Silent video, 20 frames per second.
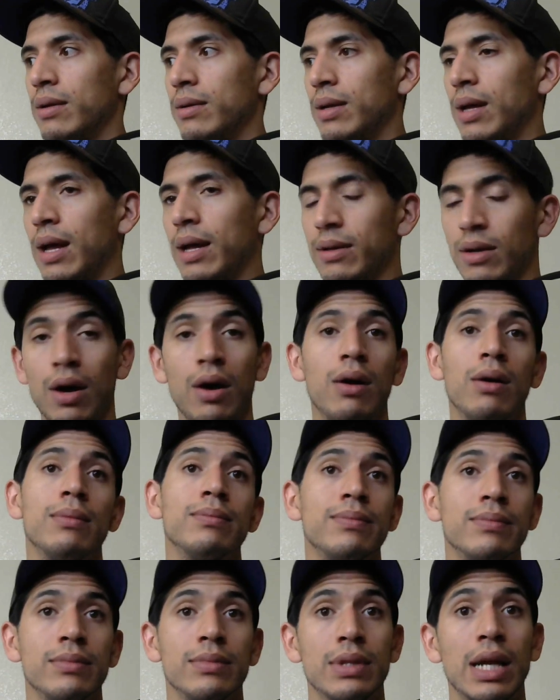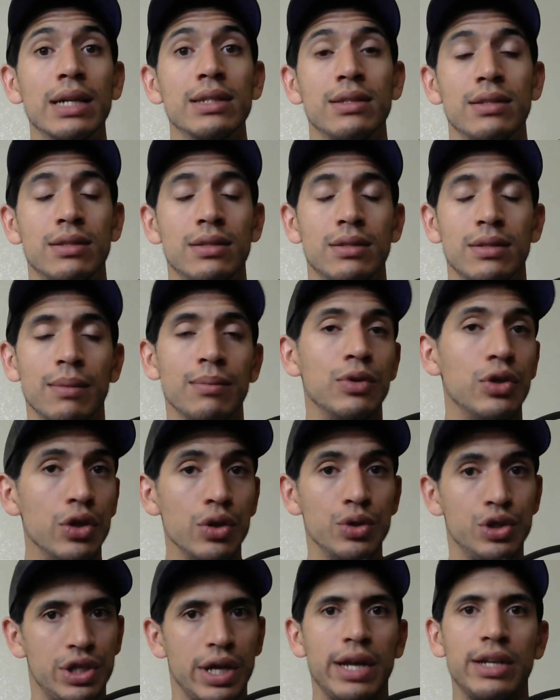And that's some
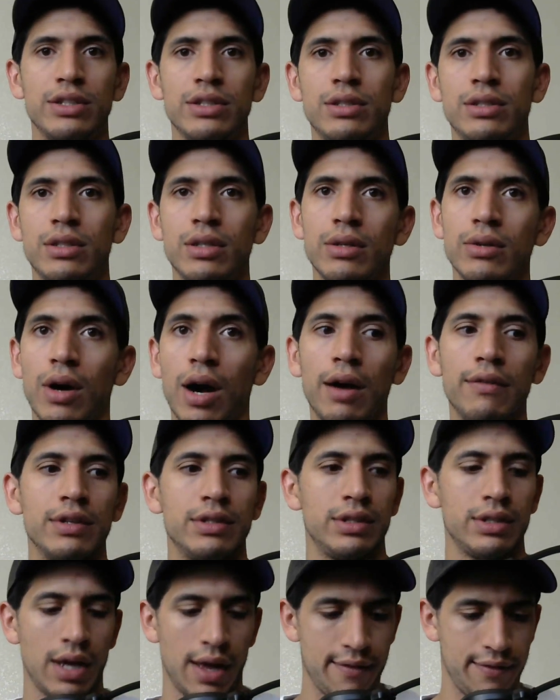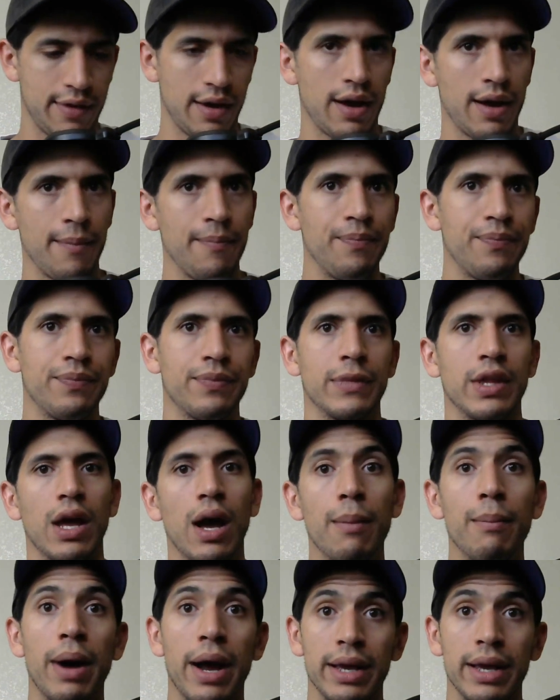new changes too. Obviously, I've got
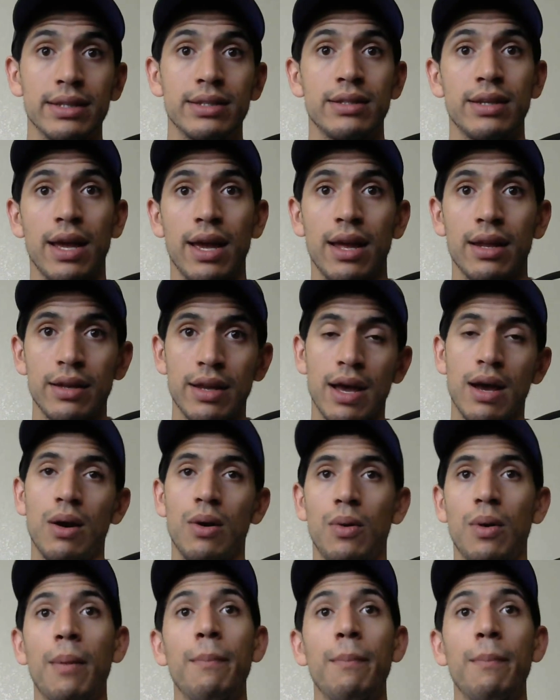a mic stand now, a